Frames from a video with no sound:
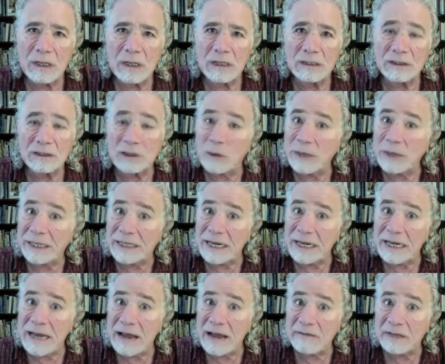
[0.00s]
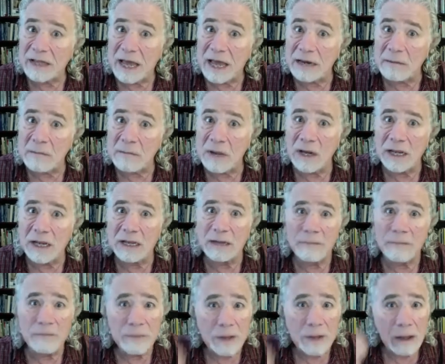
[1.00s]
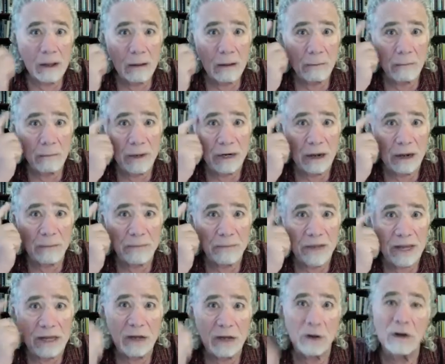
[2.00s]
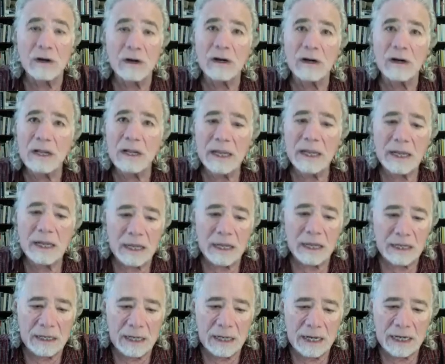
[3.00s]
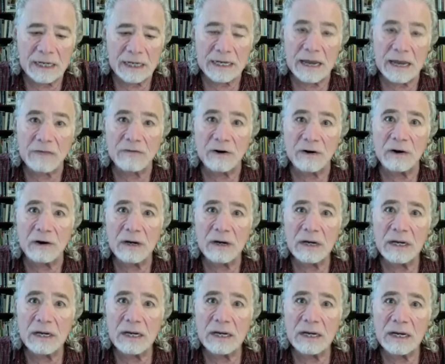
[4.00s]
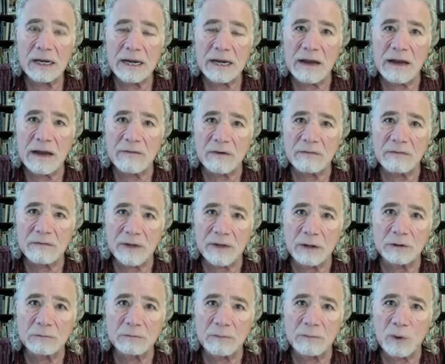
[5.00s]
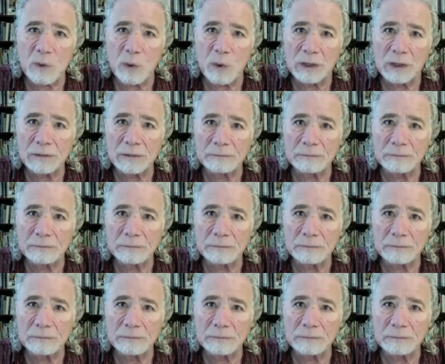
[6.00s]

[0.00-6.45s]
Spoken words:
So he didn't have a lot of money, but up here, he never felt poor.